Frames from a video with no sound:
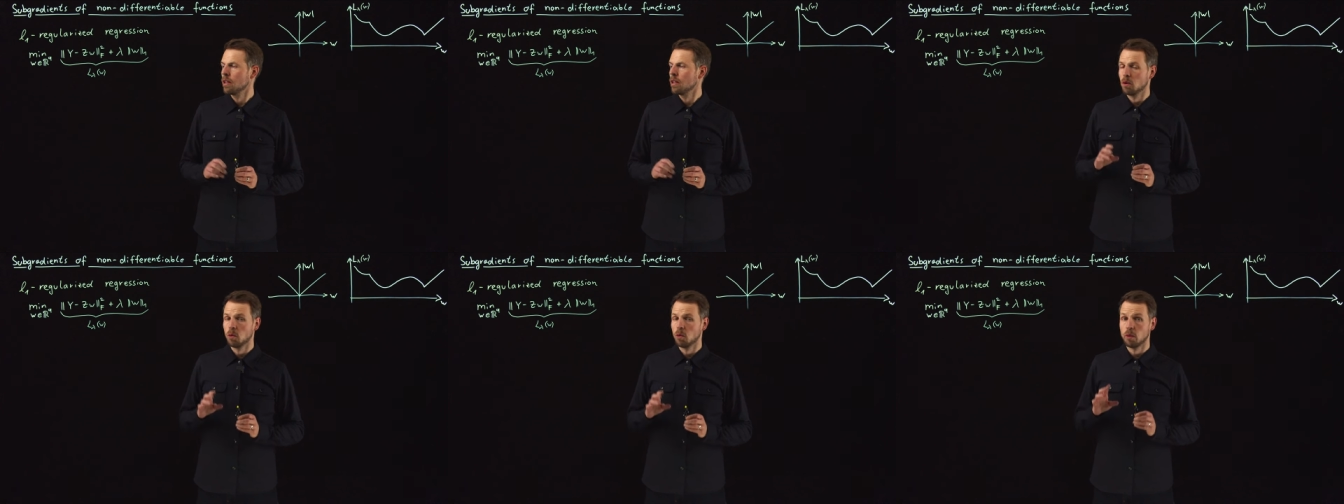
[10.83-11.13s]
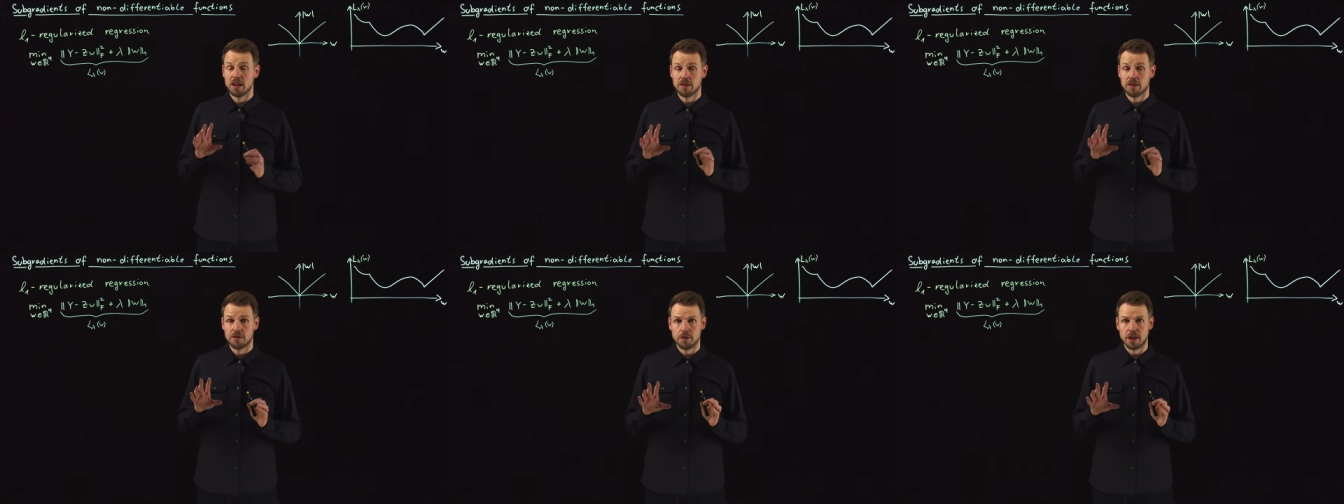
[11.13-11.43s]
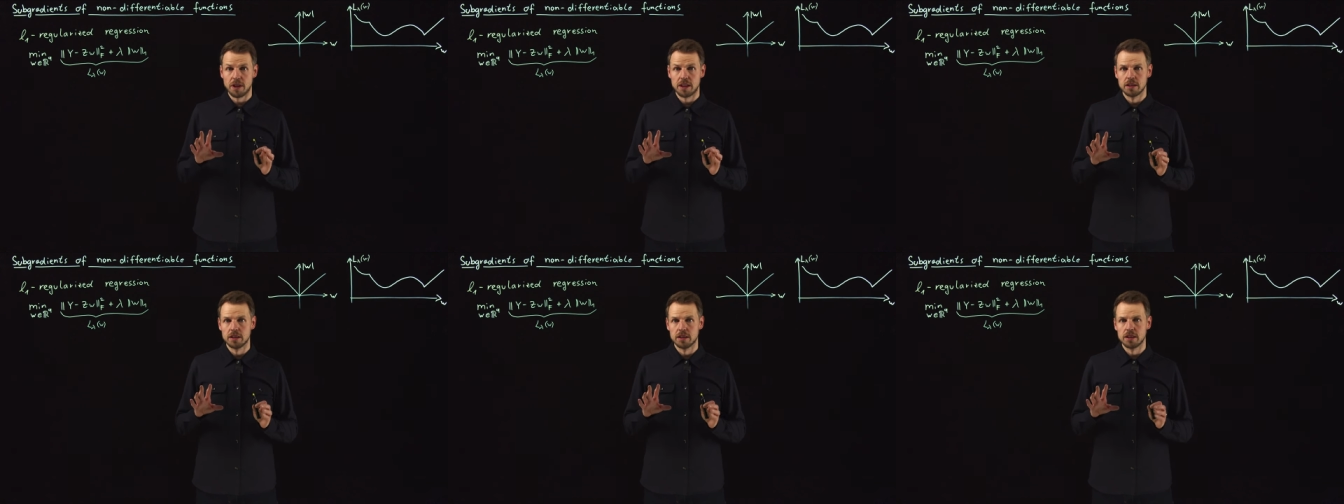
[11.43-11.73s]
We have
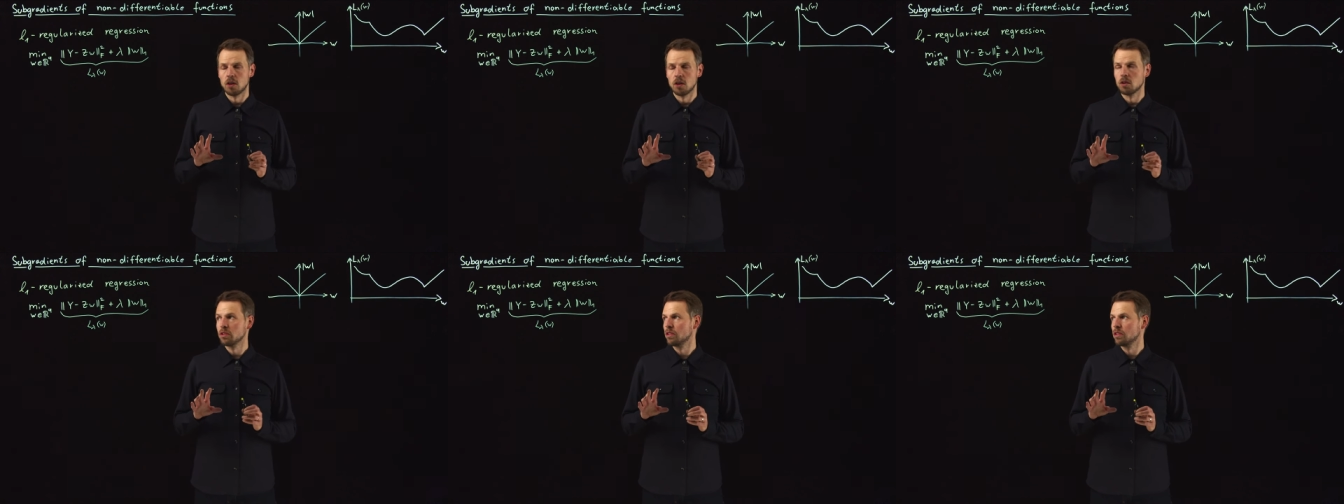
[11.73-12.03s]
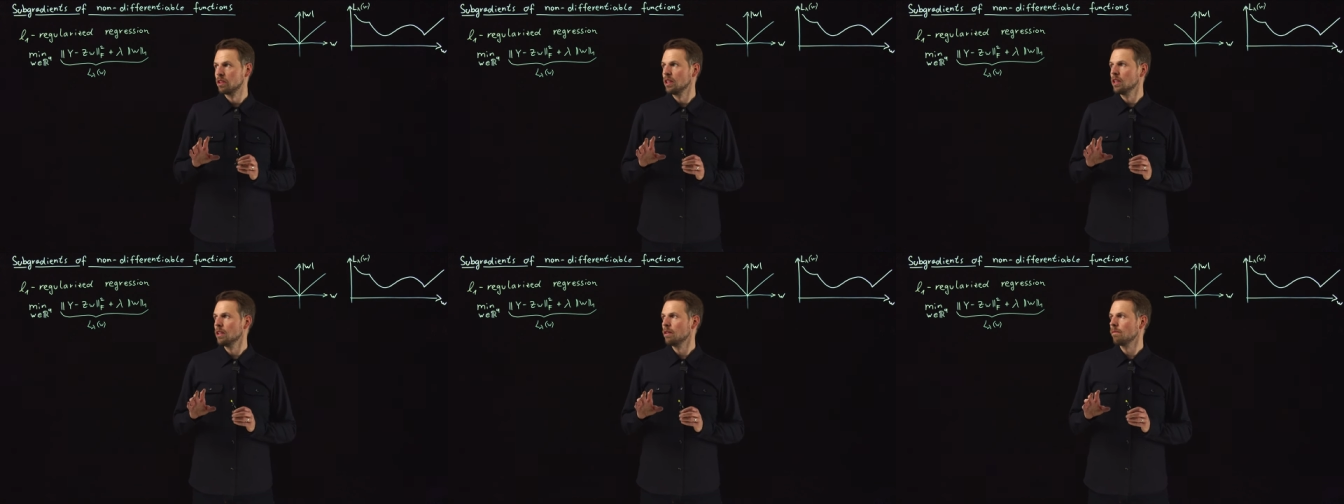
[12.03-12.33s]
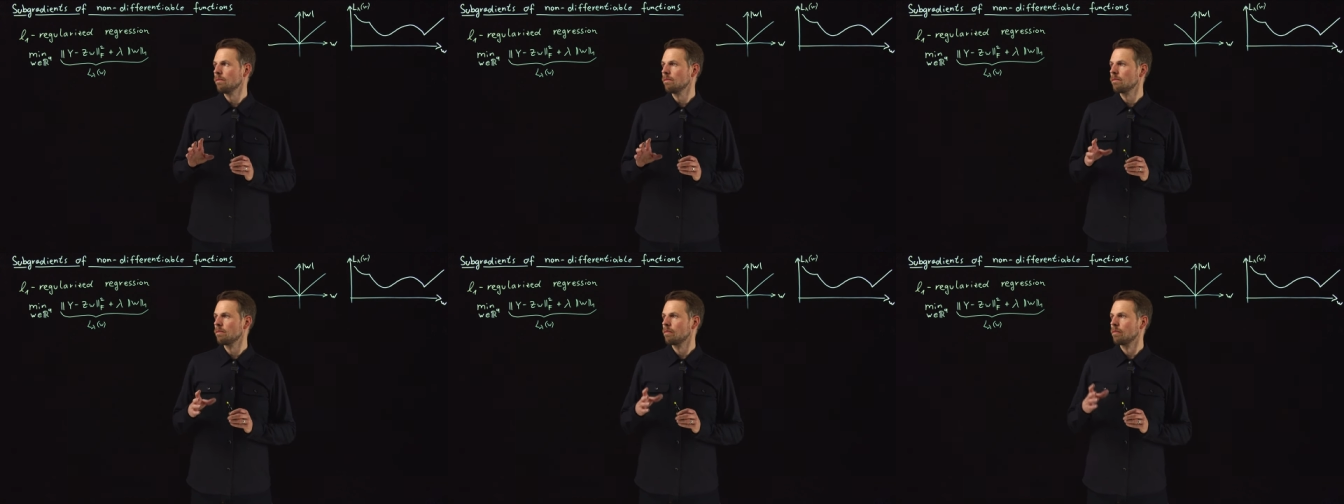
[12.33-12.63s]
until now seen
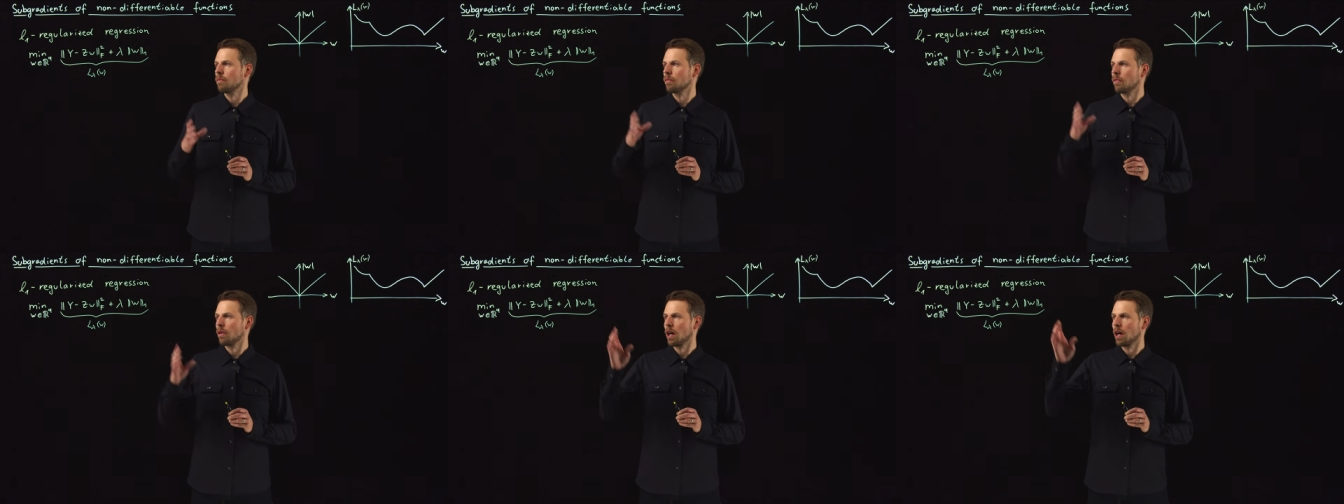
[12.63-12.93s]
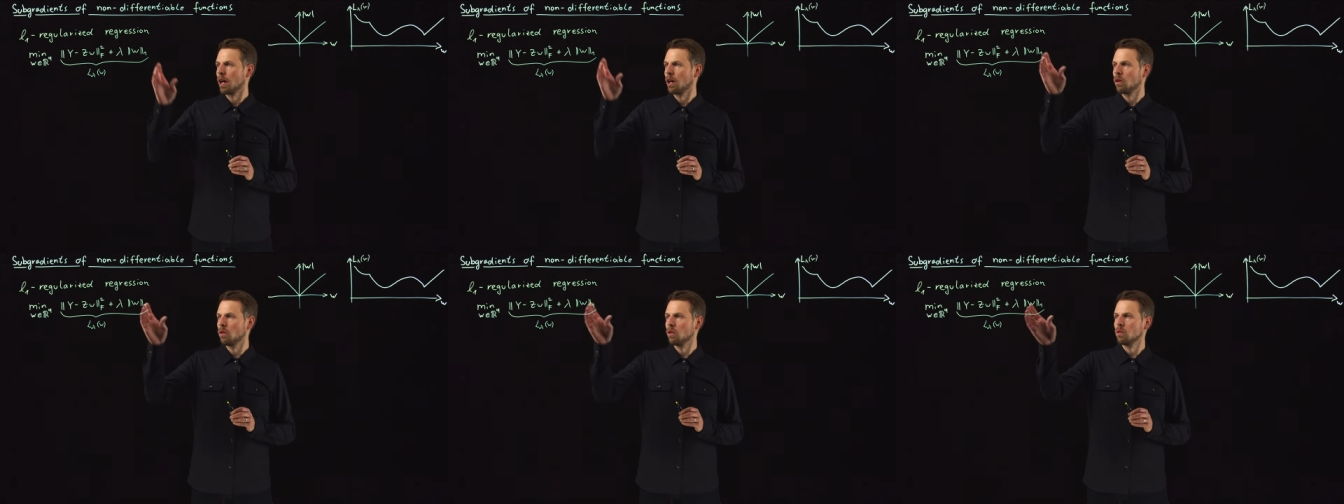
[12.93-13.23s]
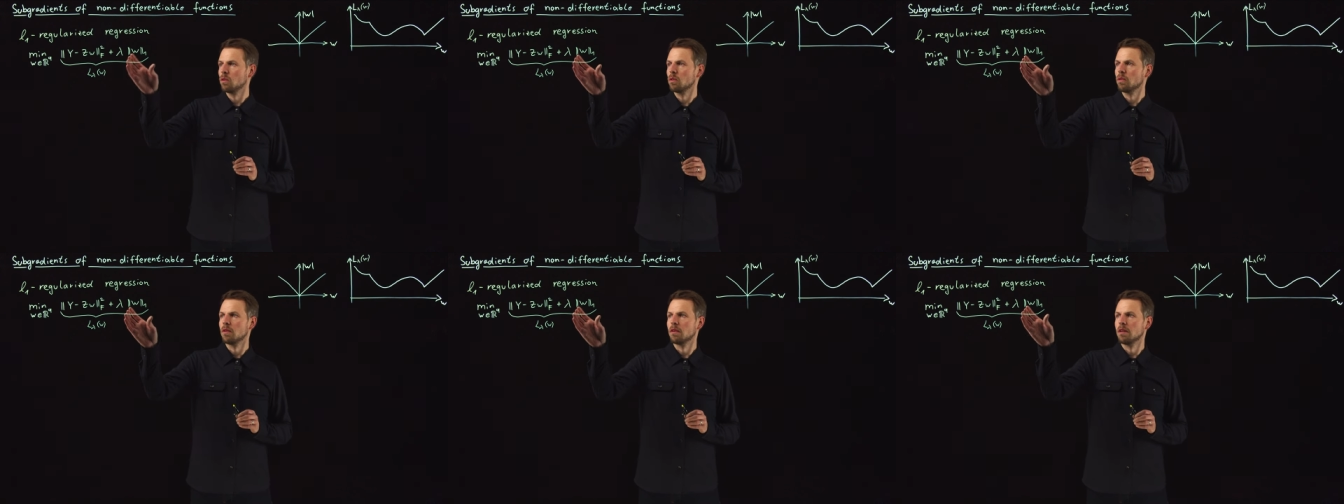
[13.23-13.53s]
how